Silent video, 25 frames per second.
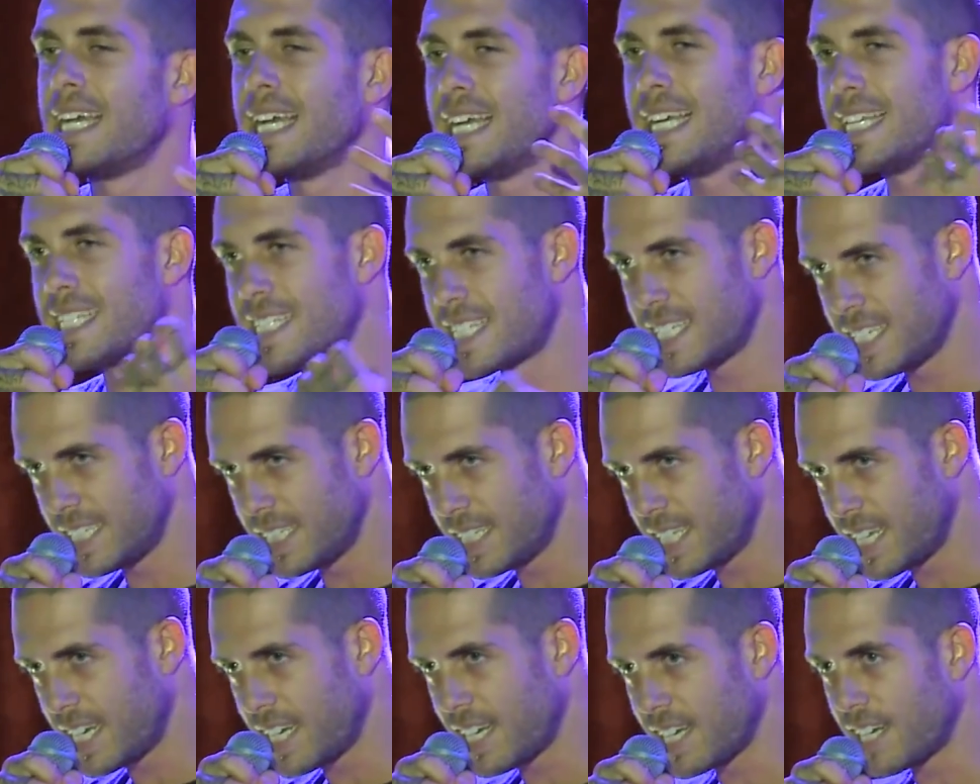It's
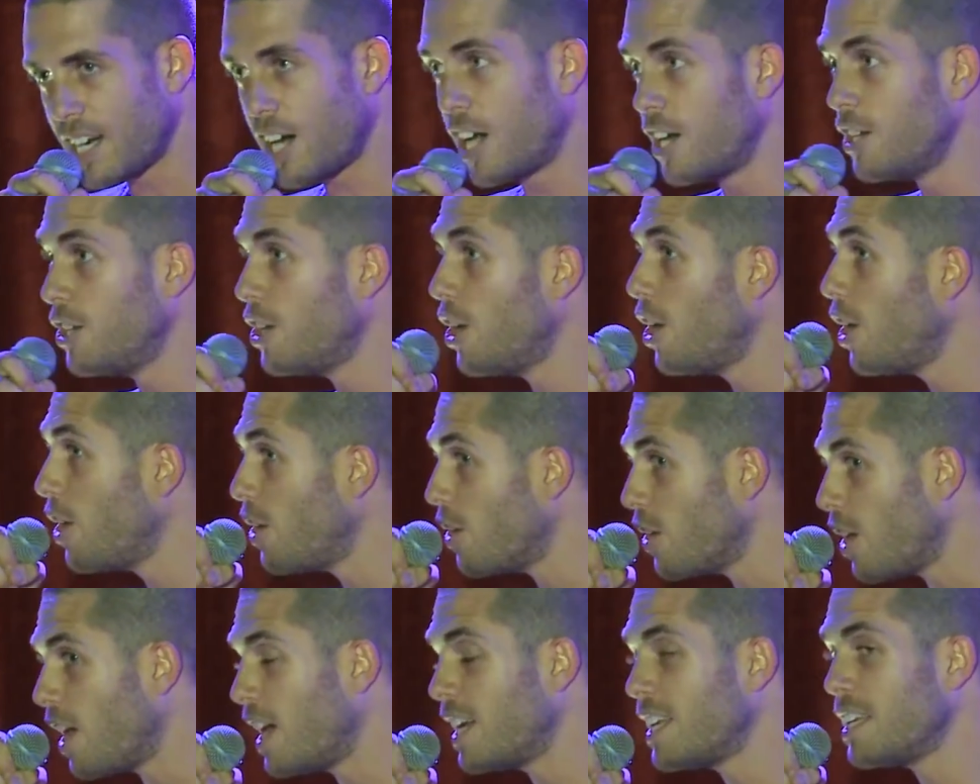in there. I
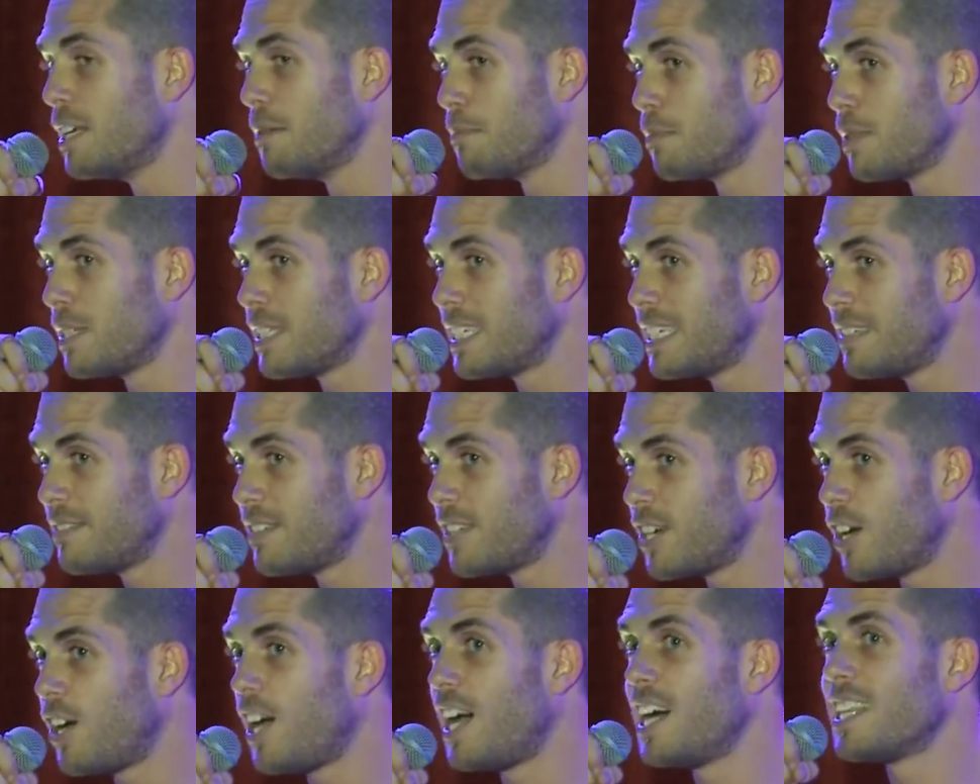know. I didn't believe
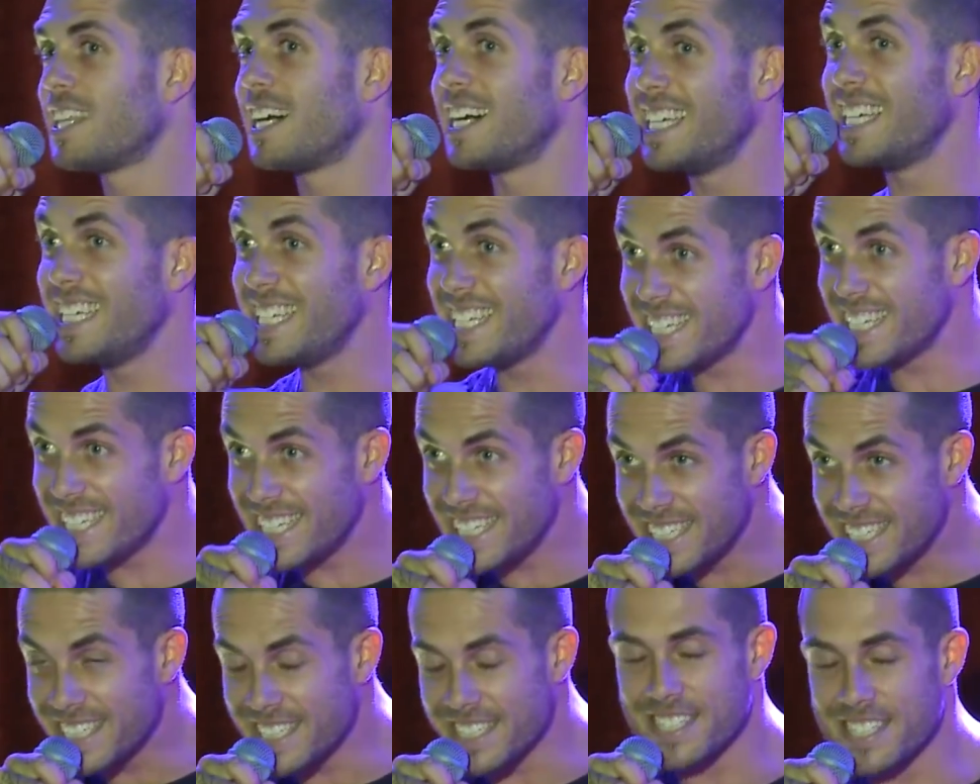it either. It
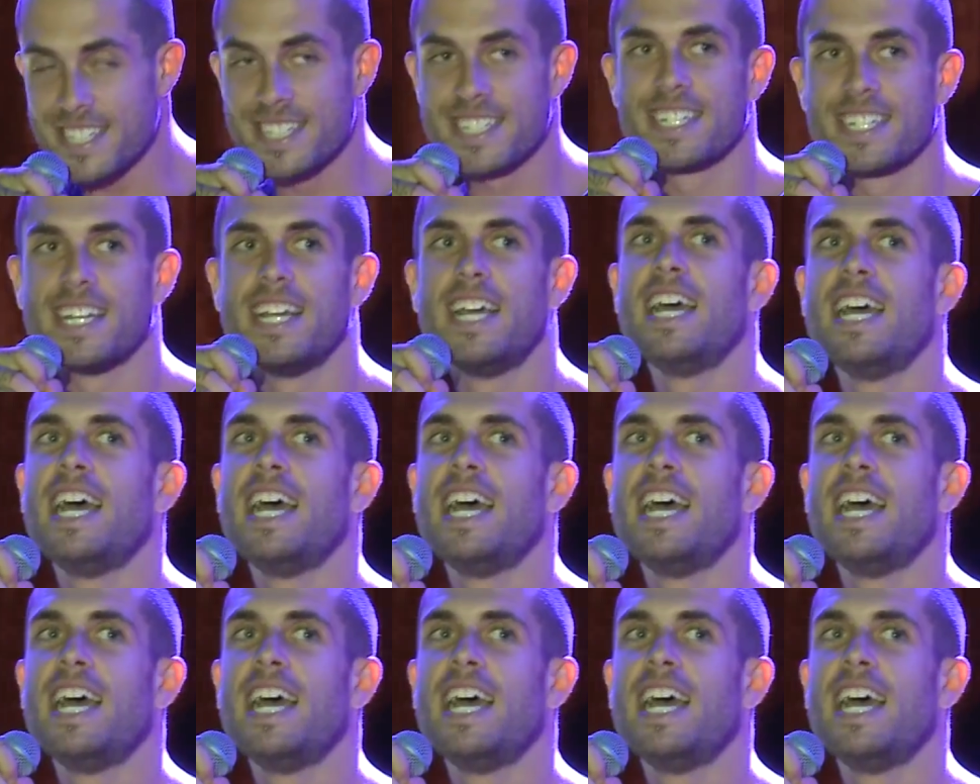is.